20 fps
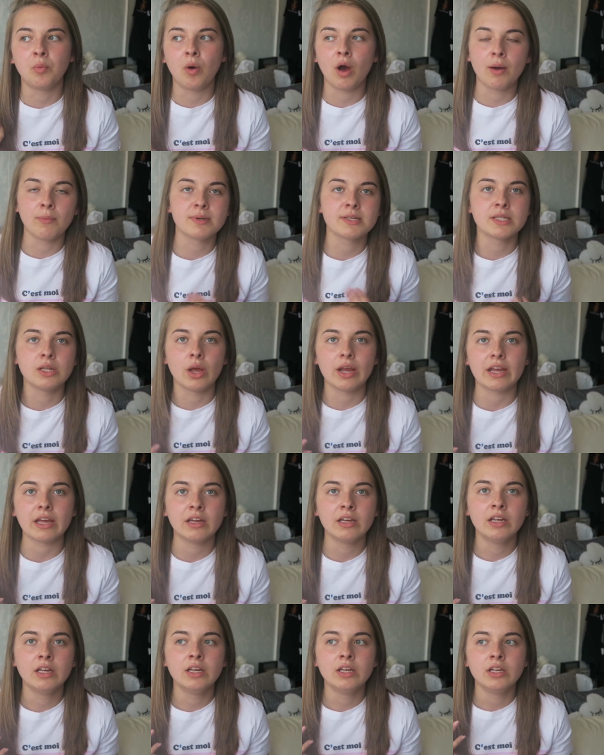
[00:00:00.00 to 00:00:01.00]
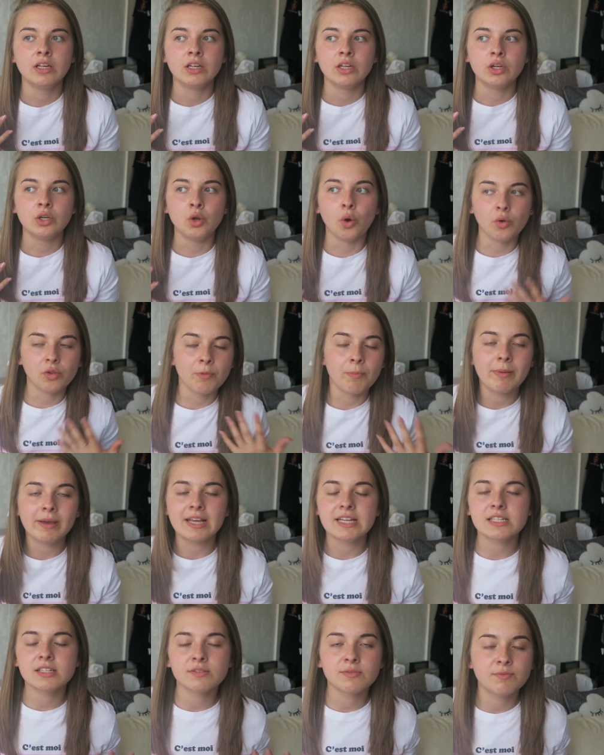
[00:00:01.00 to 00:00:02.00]
I was like not the
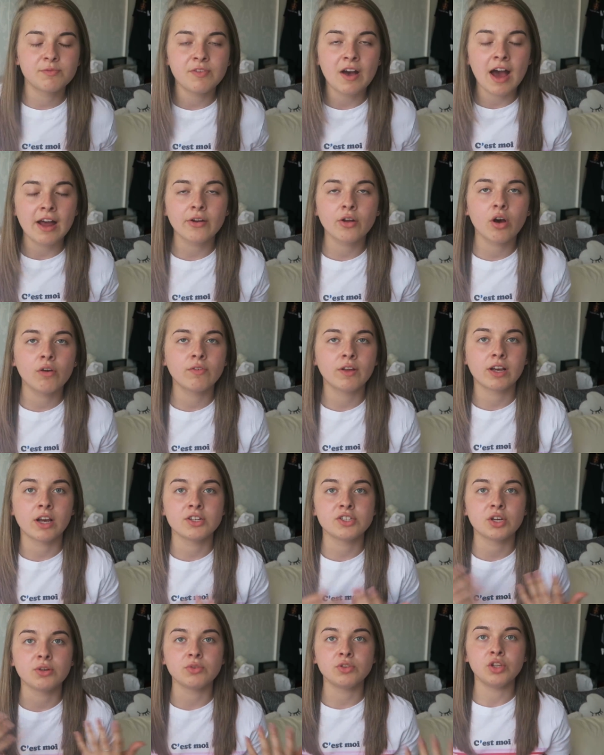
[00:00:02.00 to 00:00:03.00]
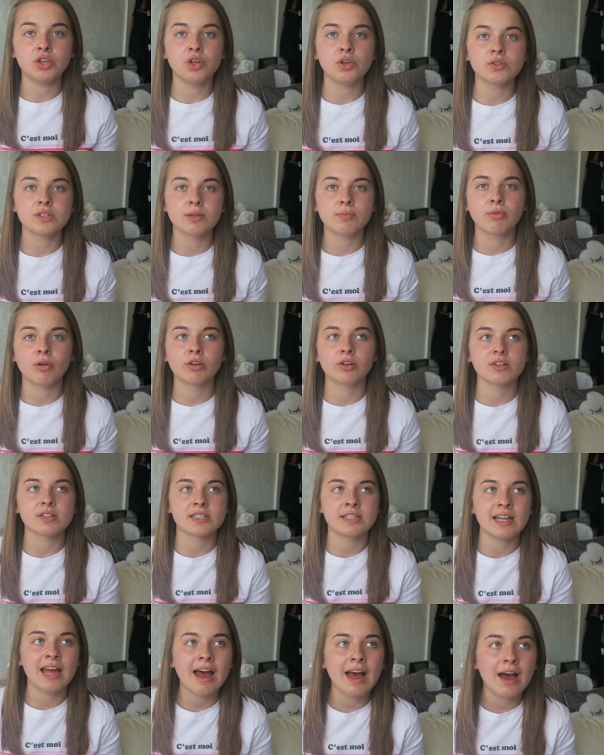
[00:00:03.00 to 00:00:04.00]
biggest fan of. Like, I don't use the
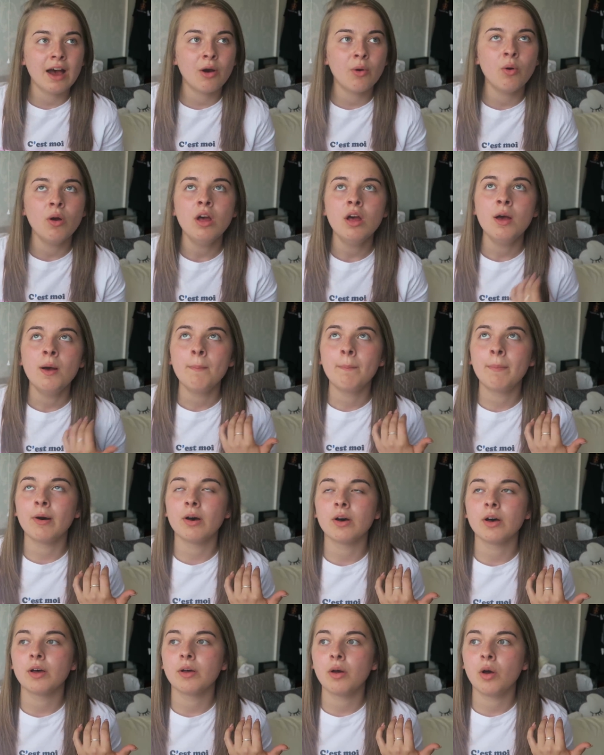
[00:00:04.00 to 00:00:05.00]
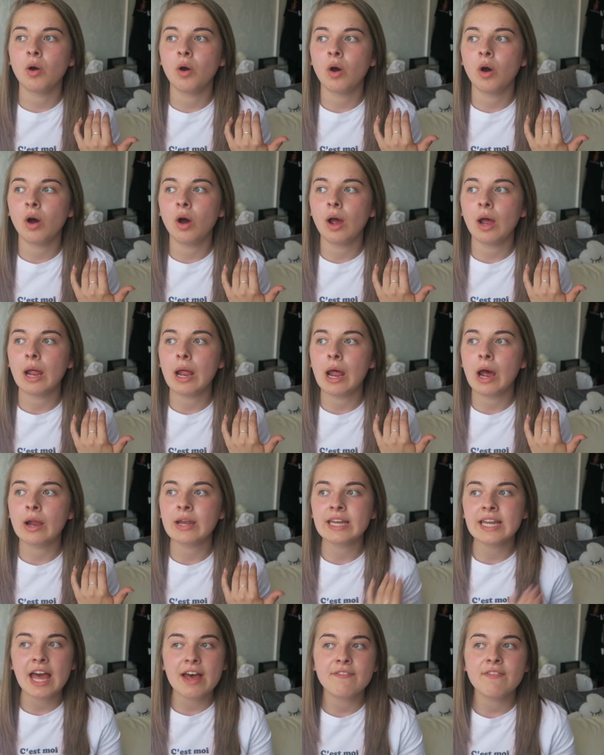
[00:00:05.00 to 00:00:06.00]
products now, but
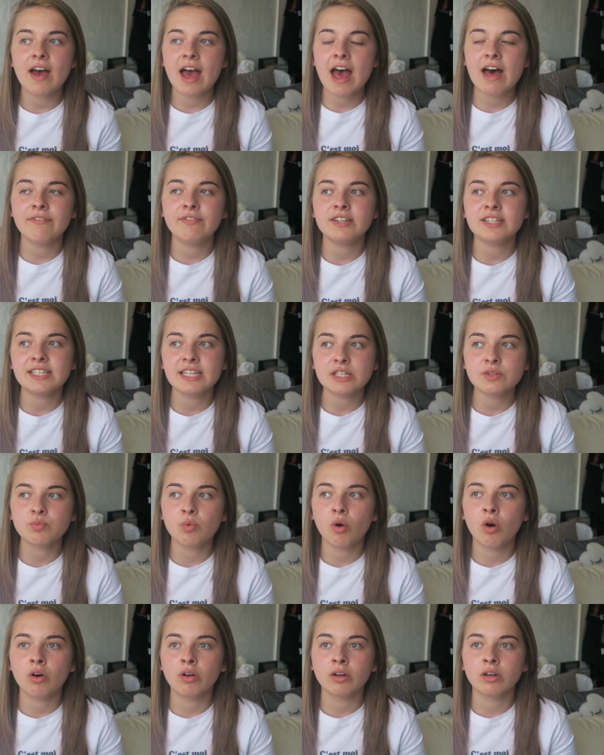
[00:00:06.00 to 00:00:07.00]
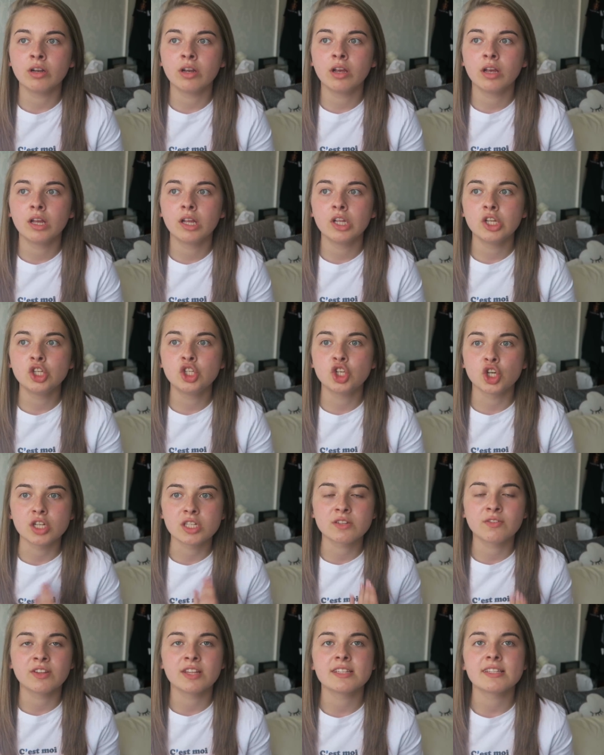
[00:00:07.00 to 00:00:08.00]
I never ever did one
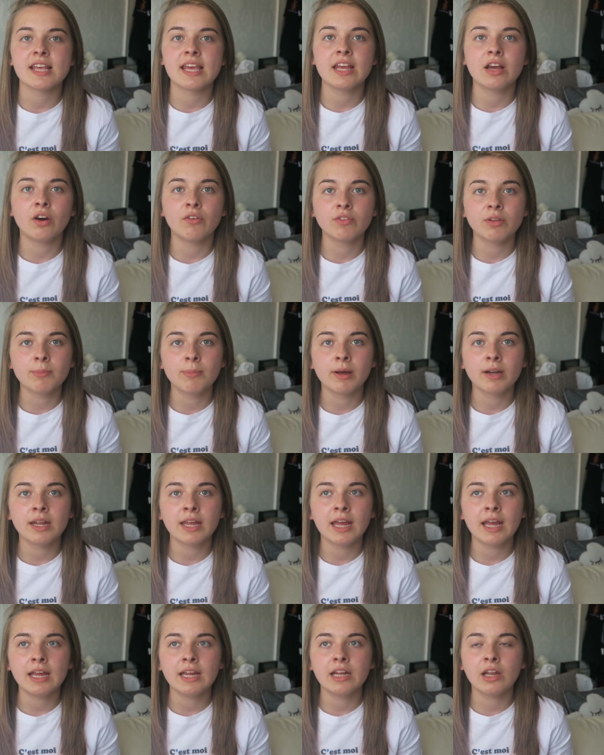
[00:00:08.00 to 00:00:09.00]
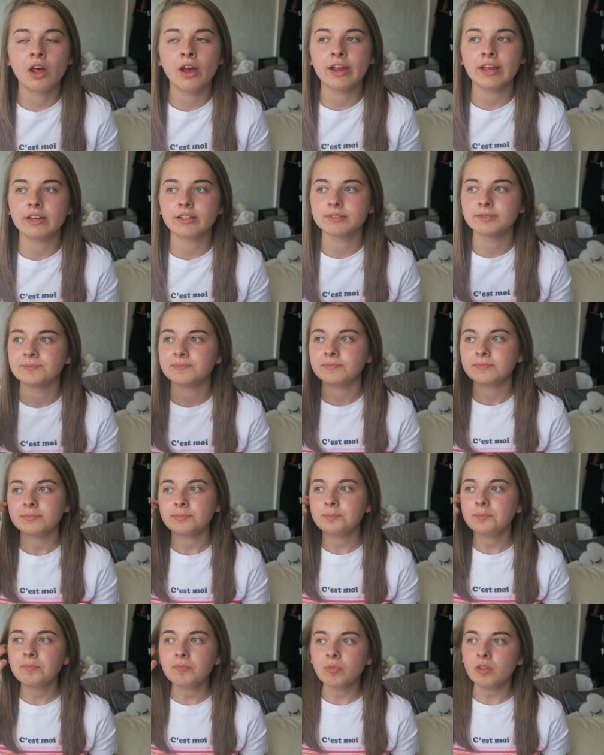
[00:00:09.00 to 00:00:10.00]
just for the sake of the money. Like,
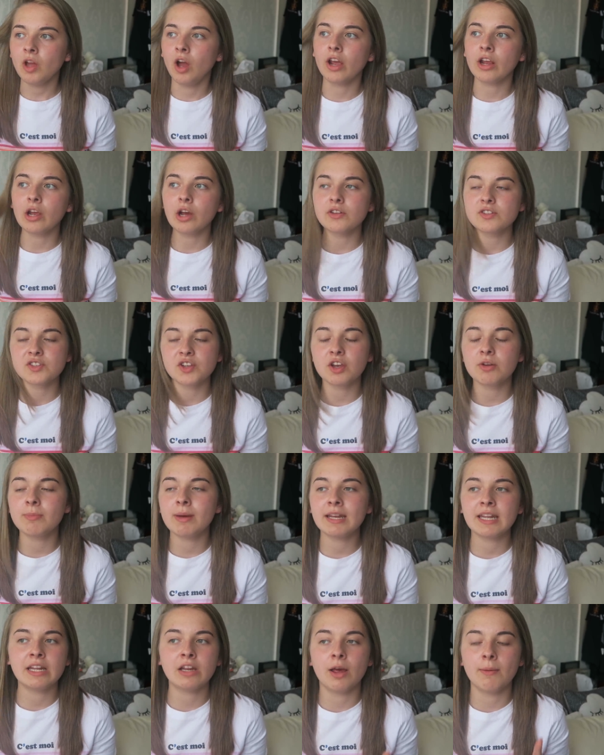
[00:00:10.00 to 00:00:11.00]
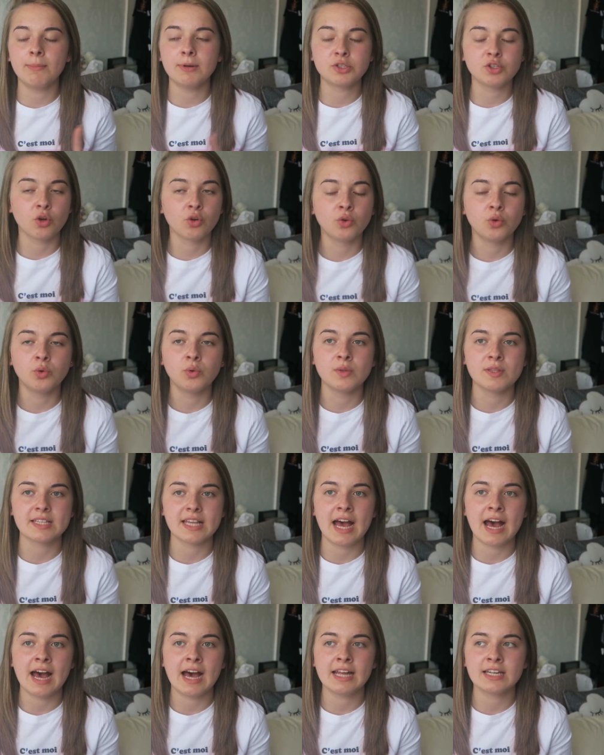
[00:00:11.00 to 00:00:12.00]
so many, like McDonald's
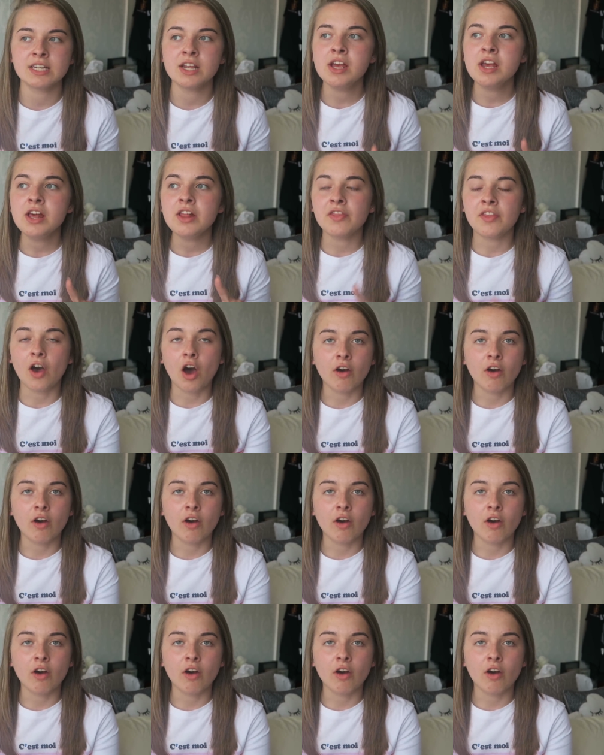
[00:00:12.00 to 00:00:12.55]
and the